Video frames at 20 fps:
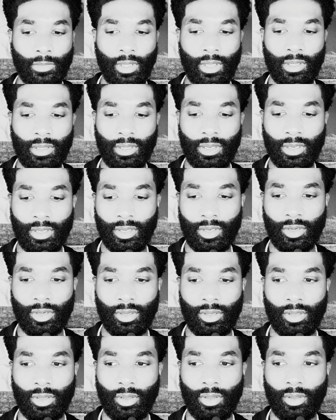And
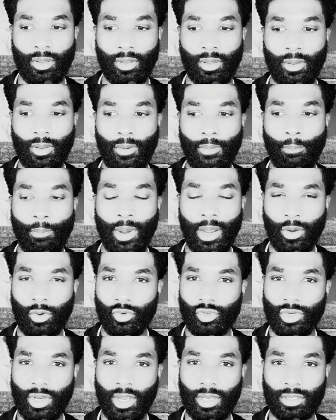Michael
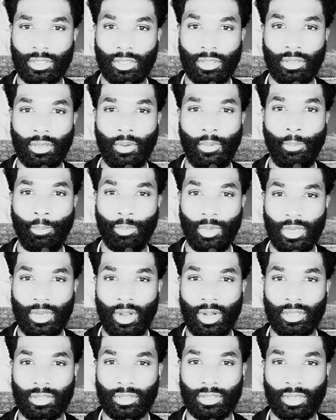Jackson,
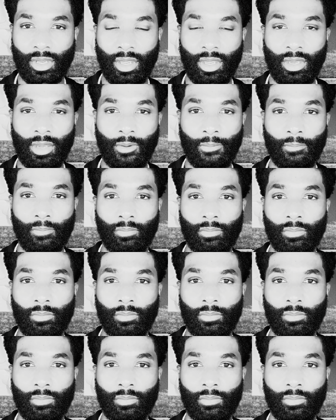Beyonce,